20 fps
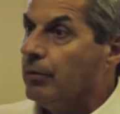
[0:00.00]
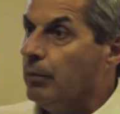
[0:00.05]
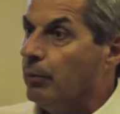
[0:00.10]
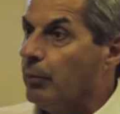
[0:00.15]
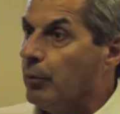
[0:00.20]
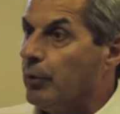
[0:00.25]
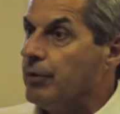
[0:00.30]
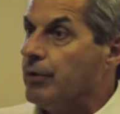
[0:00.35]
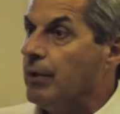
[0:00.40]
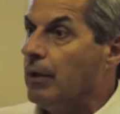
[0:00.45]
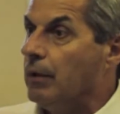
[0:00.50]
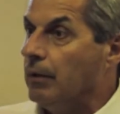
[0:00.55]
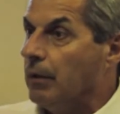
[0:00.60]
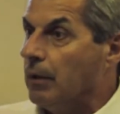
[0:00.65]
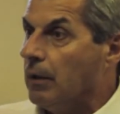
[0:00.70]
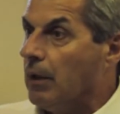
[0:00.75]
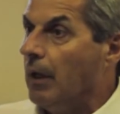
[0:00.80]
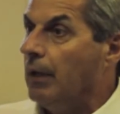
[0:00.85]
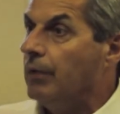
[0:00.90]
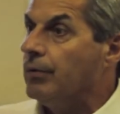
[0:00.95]
to present the
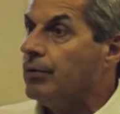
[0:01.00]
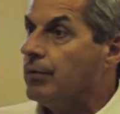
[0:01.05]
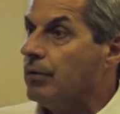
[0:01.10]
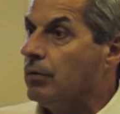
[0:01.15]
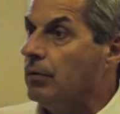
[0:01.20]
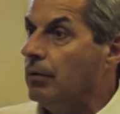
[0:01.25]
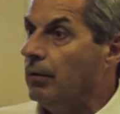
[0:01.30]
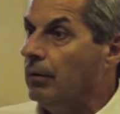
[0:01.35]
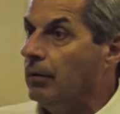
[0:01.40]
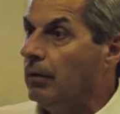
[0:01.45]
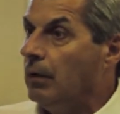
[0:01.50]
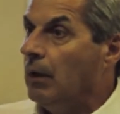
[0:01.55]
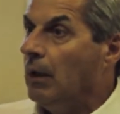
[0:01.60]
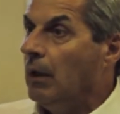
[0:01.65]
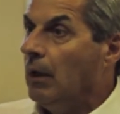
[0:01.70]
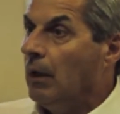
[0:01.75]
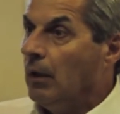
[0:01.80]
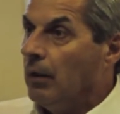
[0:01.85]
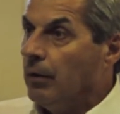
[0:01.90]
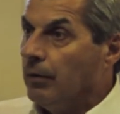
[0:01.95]
case to
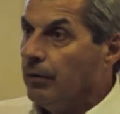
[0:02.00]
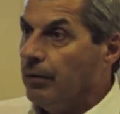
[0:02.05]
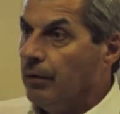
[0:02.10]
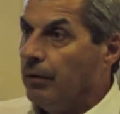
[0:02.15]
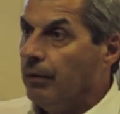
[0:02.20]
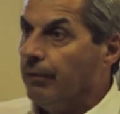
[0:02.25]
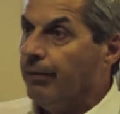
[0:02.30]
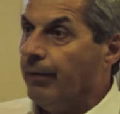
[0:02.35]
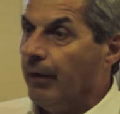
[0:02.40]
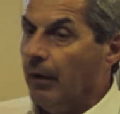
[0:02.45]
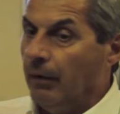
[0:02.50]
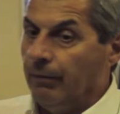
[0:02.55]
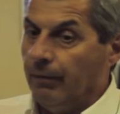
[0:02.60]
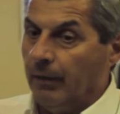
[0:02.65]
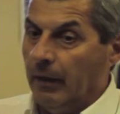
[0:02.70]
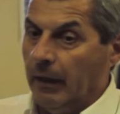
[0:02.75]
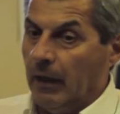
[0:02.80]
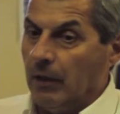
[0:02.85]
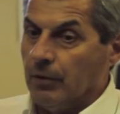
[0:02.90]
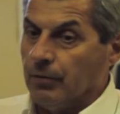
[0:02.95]
the
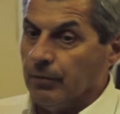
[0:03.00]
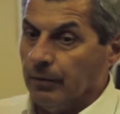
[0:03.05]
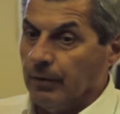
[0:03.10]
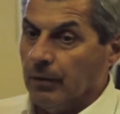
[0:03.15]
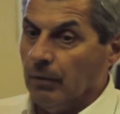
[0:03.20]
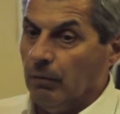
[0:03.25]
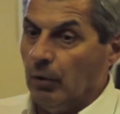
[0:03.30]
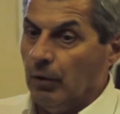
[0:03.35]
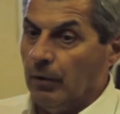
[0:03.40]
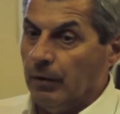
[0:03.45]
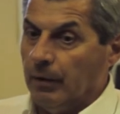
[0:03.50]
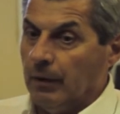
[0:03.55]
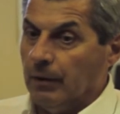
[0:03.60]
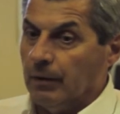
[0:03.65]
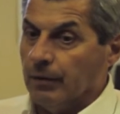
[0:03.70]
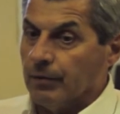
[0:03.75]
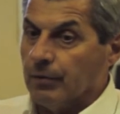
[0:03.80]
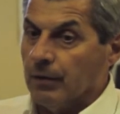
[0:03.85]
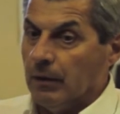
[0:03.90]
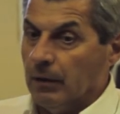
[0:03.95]
financial community
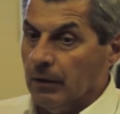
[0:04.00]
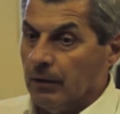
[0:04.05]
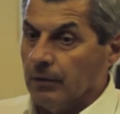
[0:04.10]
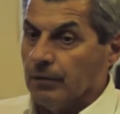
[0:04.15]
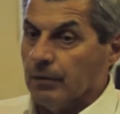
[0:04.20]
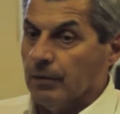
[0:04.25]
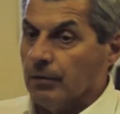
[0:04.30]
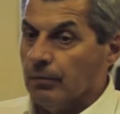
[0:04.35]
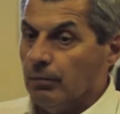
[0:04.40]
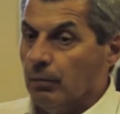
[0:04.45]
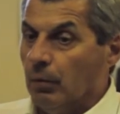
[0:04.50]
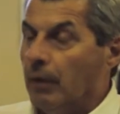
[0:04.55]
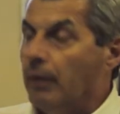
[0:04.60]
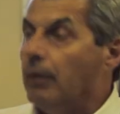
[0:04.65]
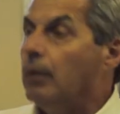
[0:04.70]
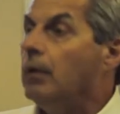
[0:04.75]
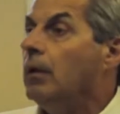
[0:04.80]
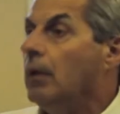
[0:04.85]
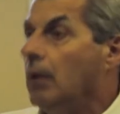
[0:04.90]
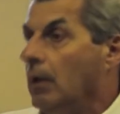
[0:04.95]
to say this is where
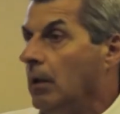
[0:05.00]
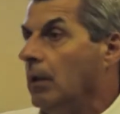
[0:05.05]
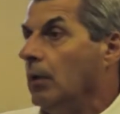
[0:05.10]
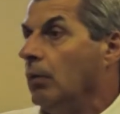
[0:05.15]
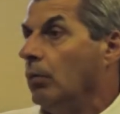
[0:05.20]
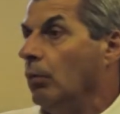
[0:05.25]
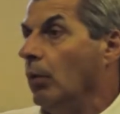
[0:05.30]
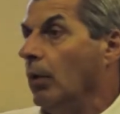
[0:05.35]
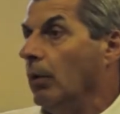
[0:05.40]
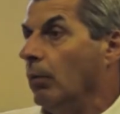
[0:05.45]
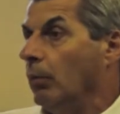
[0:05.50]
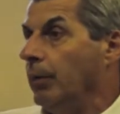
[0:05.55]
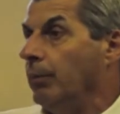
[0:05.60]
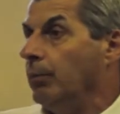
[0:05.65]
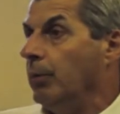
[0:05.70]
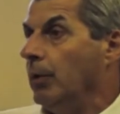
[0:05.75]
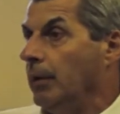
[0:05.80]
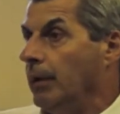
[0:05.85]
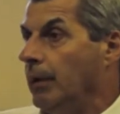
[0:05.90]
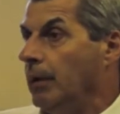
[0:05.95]
we
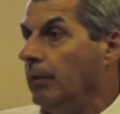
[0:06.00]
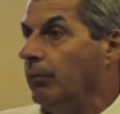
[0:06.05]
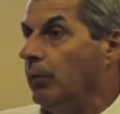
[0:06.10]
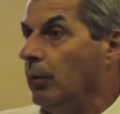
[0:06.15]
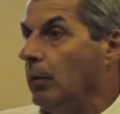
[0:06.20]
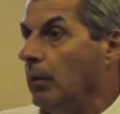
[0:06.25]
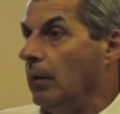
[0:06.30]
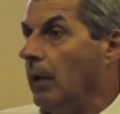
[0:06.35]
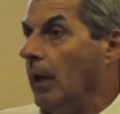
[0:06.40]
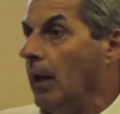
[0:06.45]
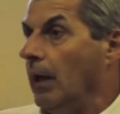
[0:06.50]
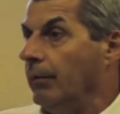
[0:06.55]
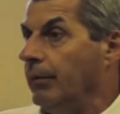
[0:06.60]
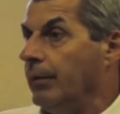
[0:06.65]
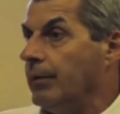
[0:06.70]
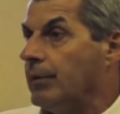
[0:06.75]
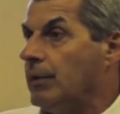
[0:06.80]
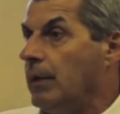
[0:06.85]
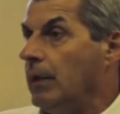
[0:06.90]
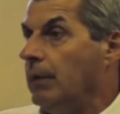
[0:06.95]
believe we will have
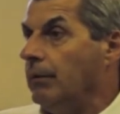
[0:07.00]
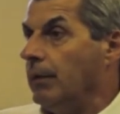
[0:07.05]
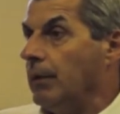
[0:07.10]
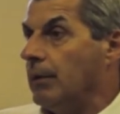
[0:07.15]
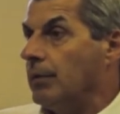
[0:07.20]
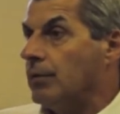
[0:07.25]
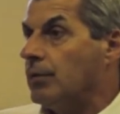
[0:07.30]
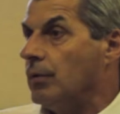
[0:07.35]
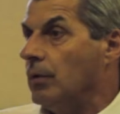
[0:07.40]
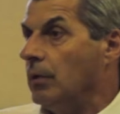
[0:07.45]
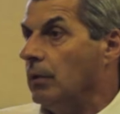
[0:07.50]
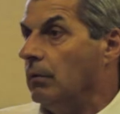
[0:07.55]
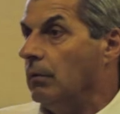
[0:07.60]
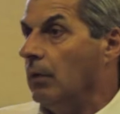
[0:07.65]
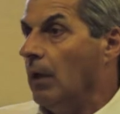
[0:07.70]
the savings. So